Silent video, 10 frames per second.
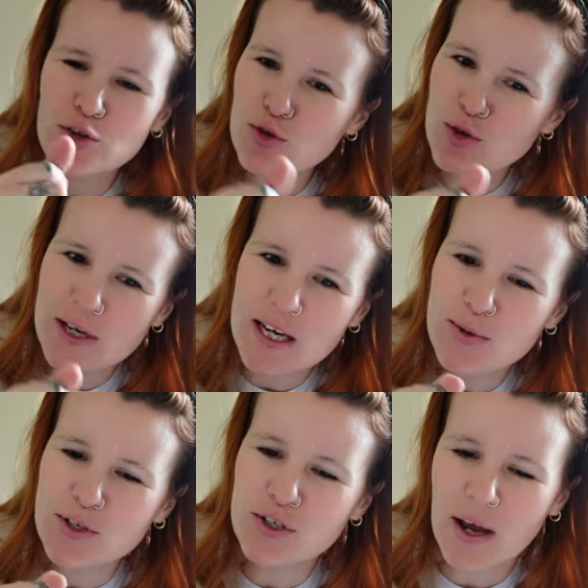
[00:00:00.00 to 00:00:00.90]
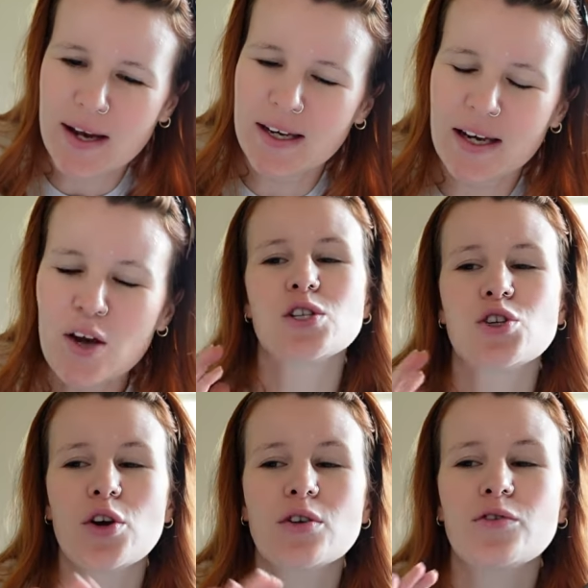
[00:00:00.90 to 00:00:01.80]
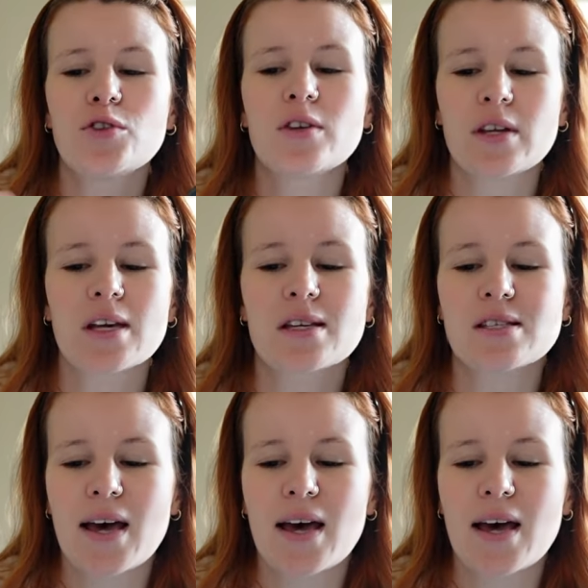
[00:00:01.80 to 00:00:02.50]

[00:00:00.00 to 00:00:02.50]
knew he was shady. Certain few things